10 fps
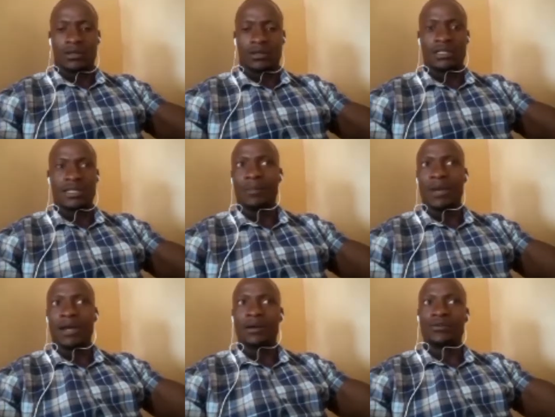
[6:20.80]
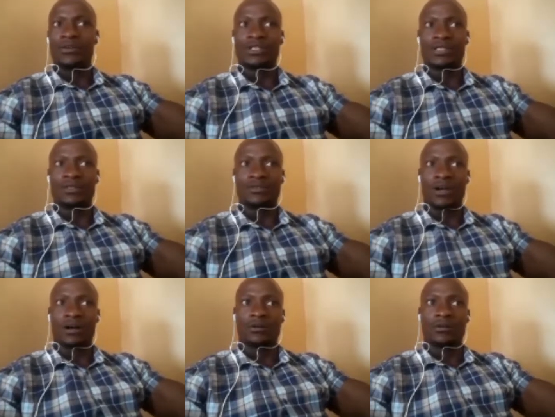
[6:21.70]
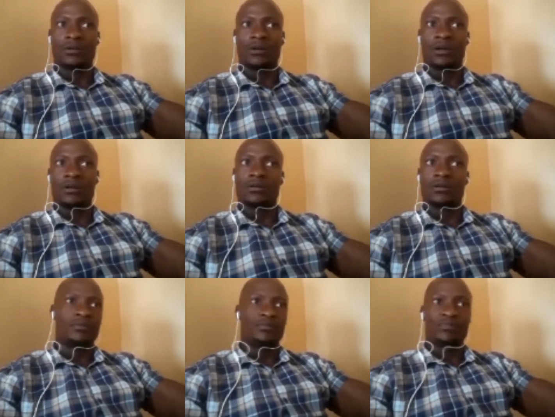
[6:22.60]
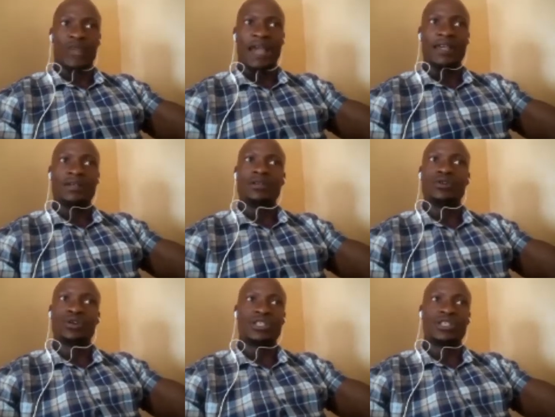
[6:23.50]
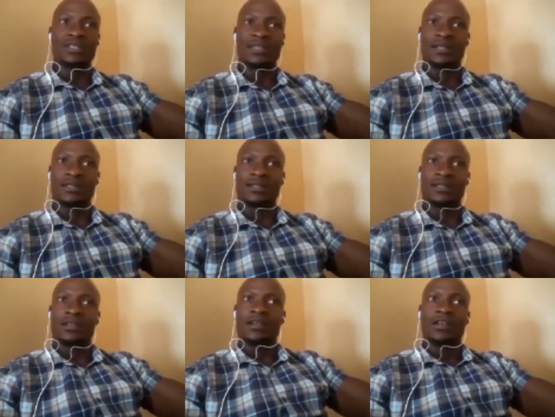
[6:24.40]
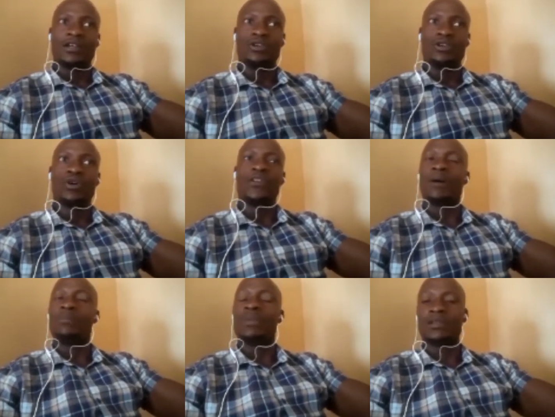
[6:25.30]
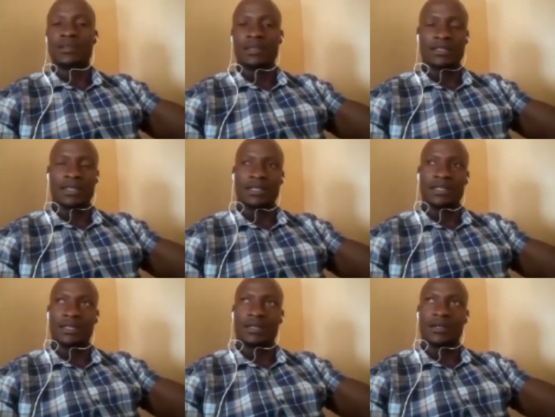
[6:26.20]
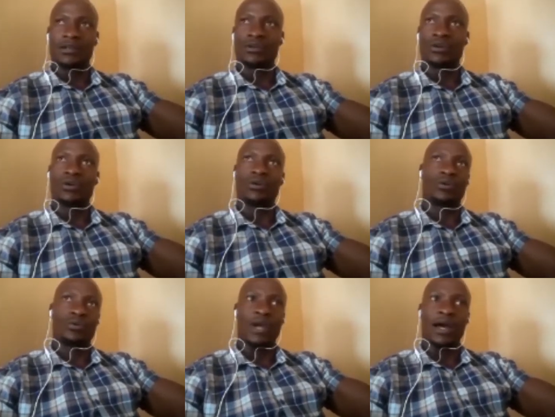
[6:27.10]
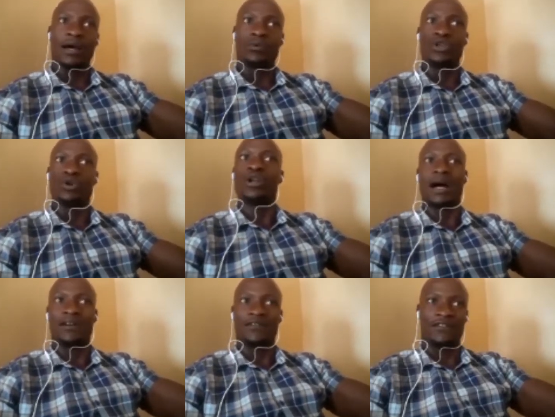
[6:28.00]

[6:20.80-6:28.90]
The time I reached Israel, and I noticed that there are many things that we don't have